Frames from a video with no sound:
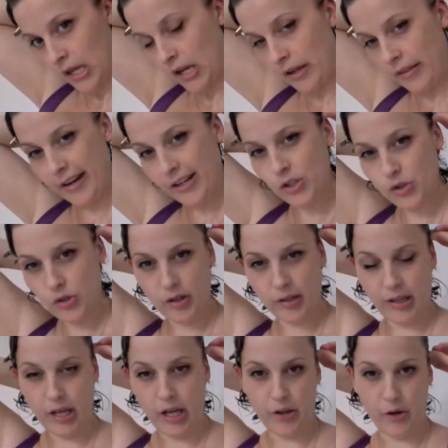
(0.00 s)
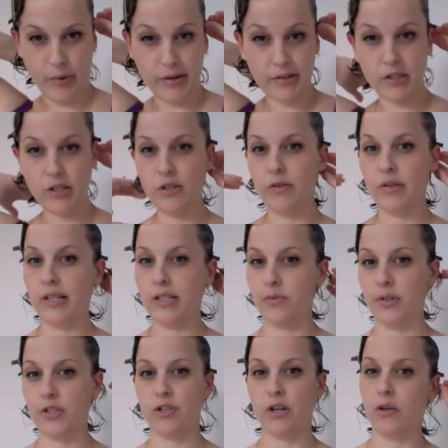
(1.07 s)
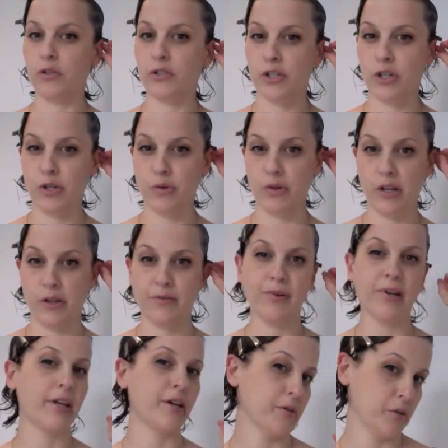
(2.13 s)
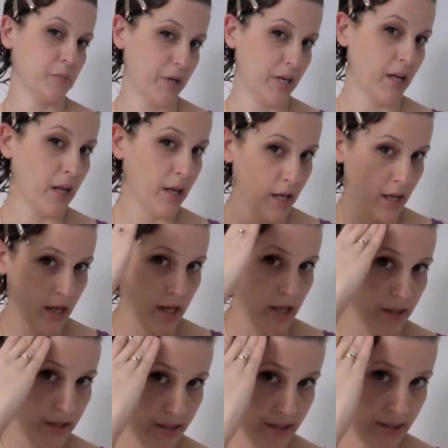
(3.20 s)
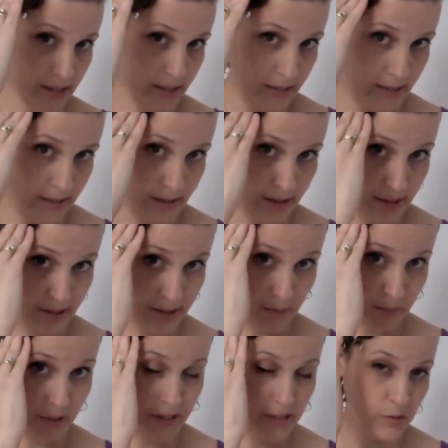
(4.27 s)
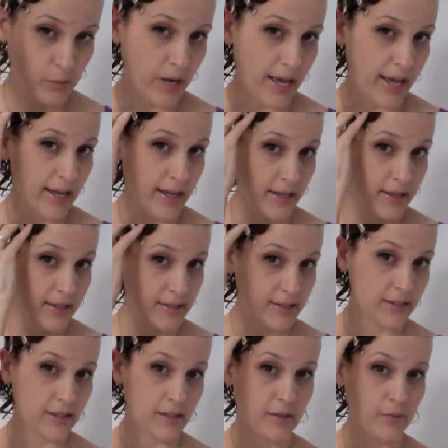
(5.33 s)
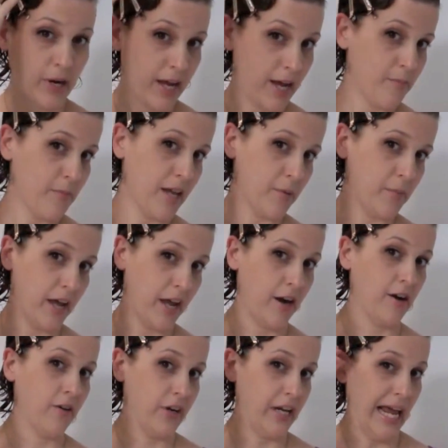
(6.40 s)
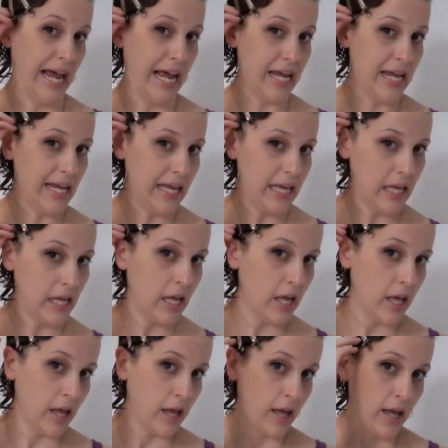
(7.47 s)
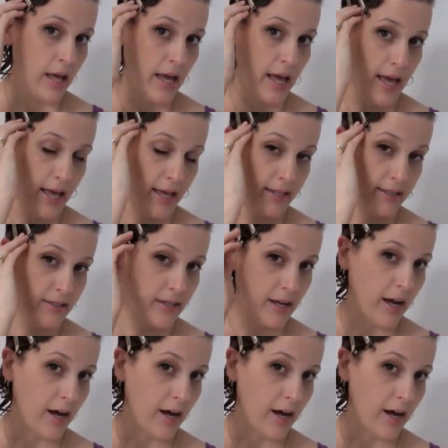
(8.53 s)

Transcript: And there's certainly other ways to do this, which I'll show you in other videos, but this is the simplest way. This is the way I make my hair every day. And